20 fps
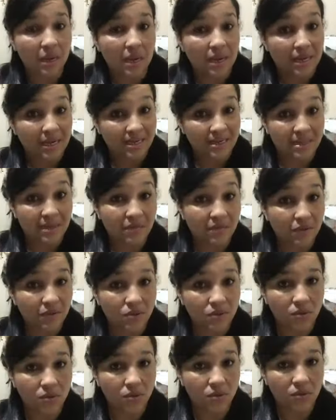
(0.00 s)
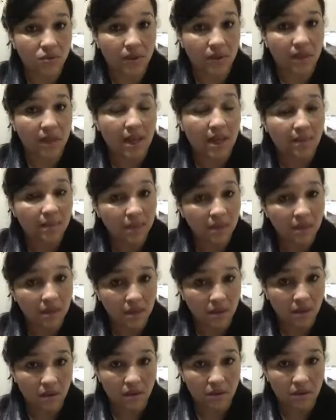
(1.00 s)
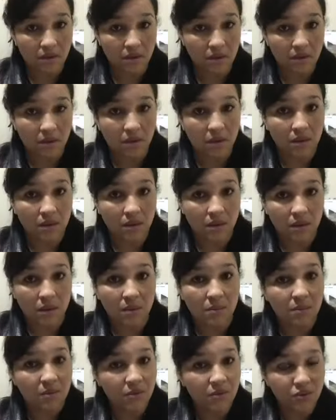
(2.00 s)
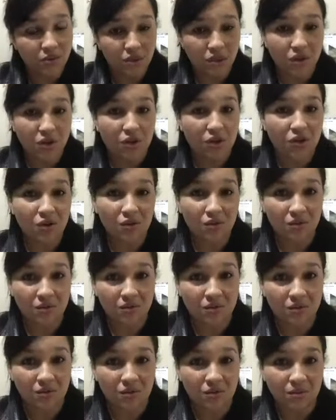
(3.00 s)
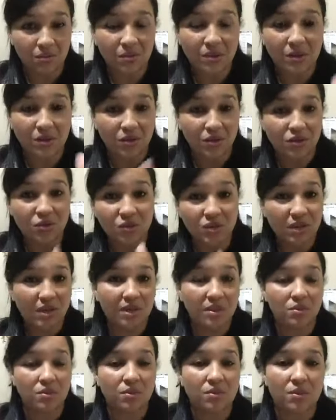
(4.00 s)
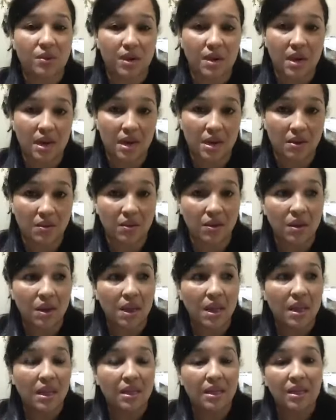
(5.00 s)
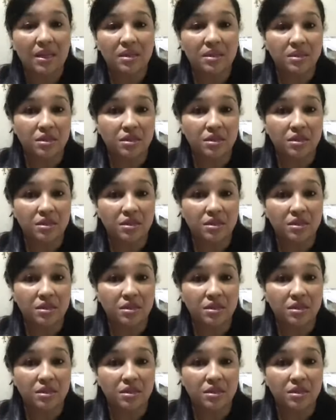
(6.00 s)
it's time for you to do it. I'm in here pushing you because you needed to do it now. This